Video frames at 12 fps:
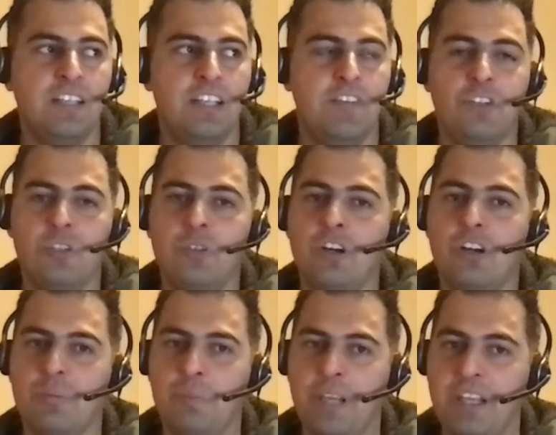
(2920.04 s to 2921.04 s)
if you're
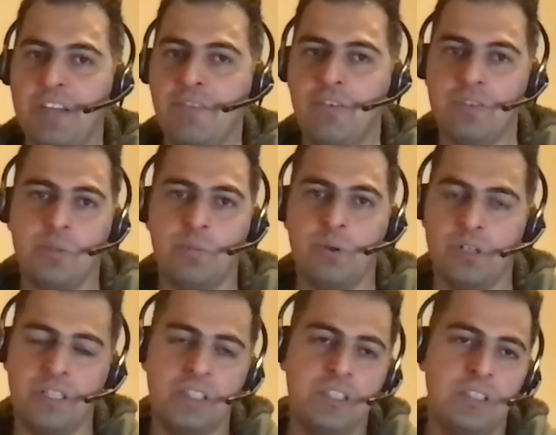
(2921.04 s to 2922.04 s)
not paying for the
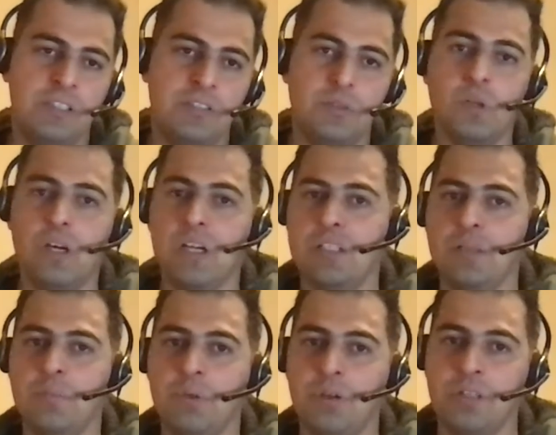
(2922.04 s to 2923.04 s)
product, you are
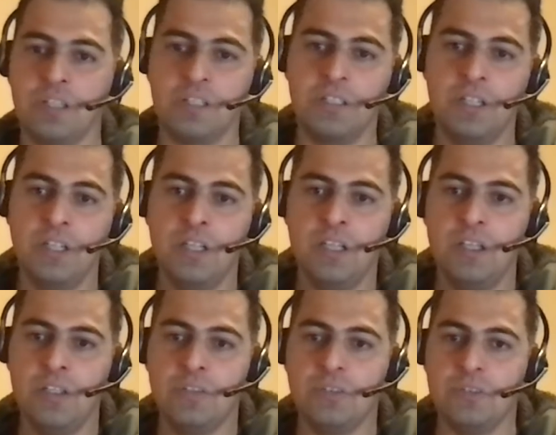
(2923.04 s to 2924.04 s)
the product.
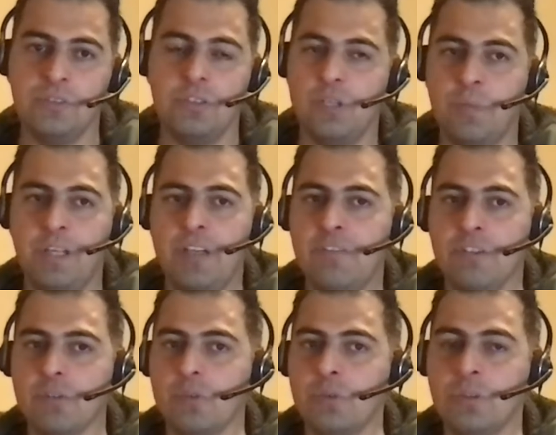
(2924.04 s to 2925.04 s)
So you're not paying
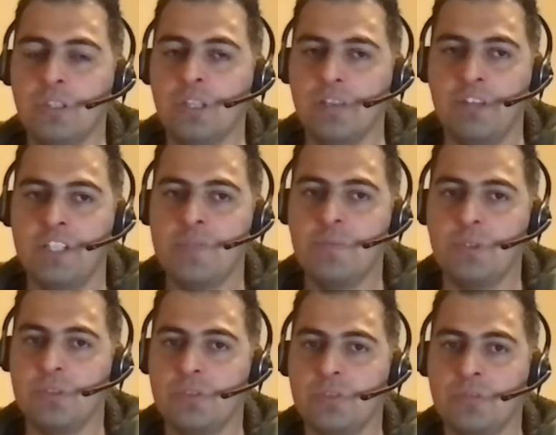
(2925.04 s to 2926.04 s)
for Google and
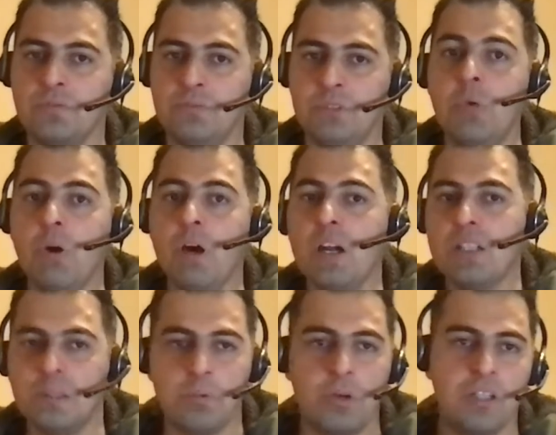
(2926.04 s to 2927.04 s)
Facebook, so you are
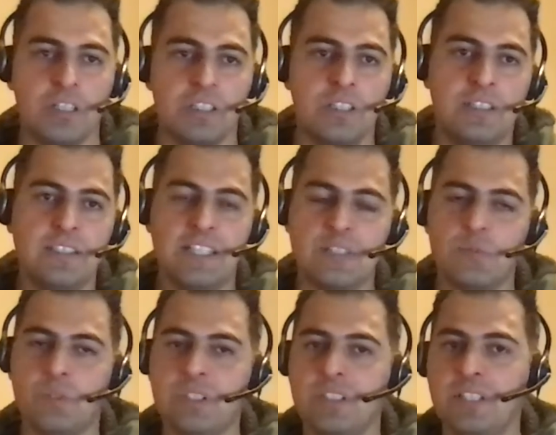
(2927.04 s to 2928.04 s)
the product. That's
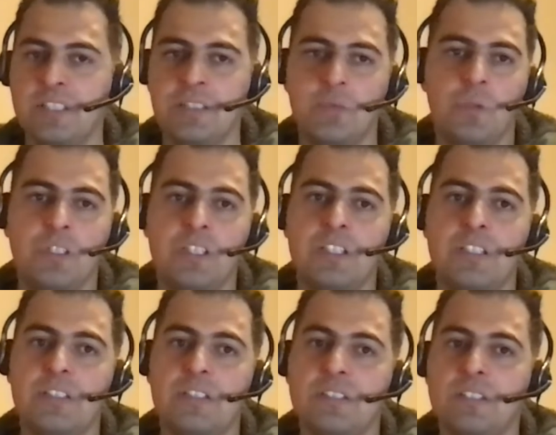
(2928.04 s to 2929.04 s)
what
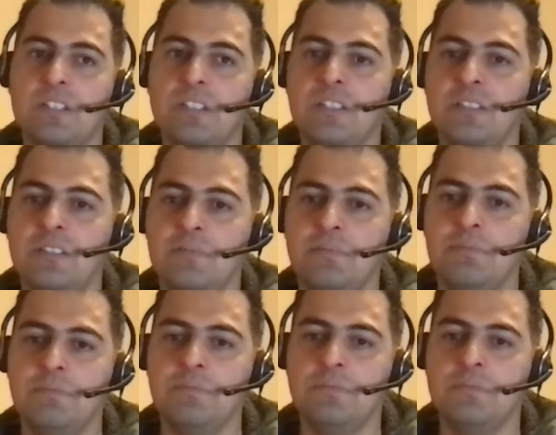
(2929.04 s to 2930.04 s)
their
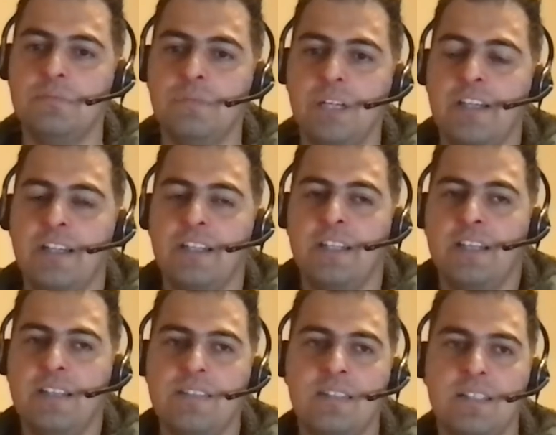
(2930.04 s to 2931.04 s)
marketing is. That's
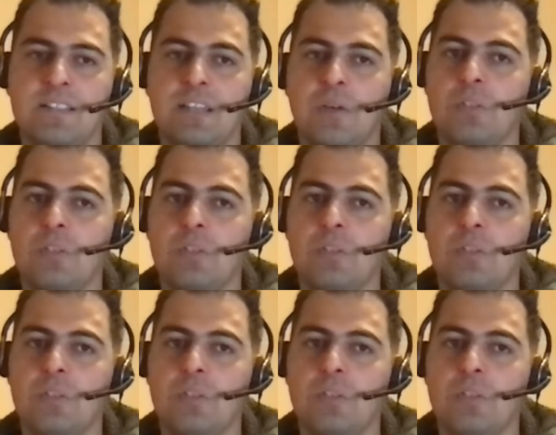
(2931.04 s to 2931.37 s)
how they